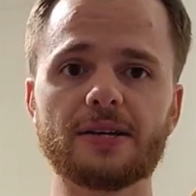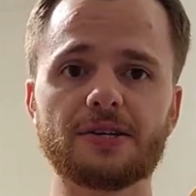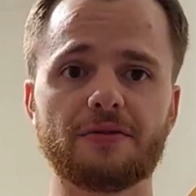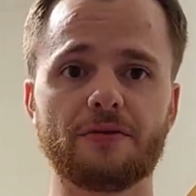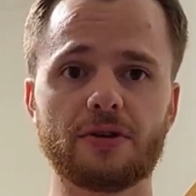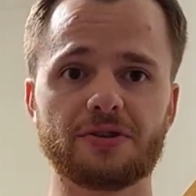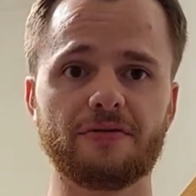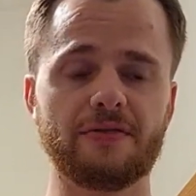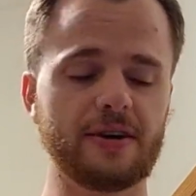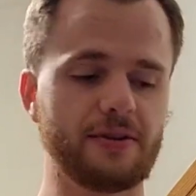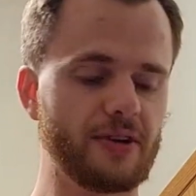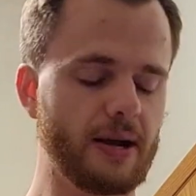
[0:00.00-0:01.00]
easy for us to
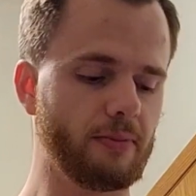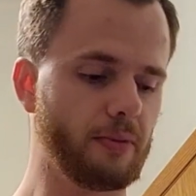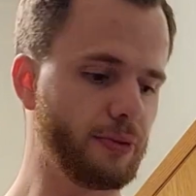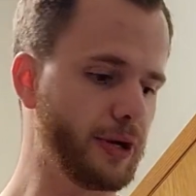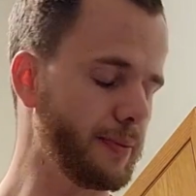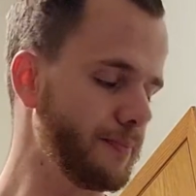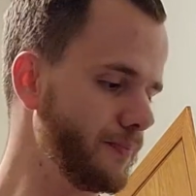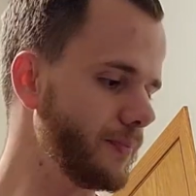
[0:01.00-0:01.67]
find a time to meet.